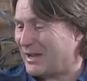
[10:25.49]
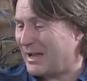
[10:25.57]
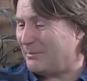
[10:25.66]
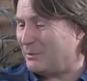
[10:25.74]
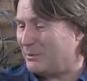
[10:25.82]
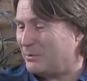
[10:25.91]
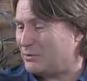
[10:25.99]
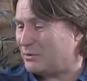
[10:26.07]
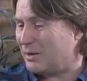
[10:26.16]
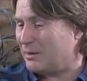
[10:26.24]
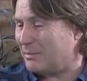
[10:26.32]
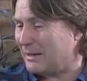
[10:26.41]
Apple
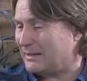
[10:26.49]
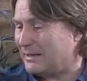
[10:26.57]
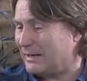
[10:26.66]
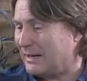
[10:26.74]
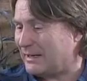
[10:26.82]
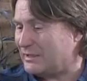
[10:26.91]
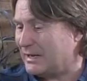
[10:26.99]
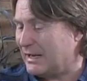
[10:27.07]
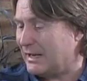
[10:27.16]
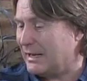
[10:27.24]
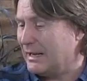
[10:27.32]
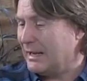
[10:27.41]
tree planted last year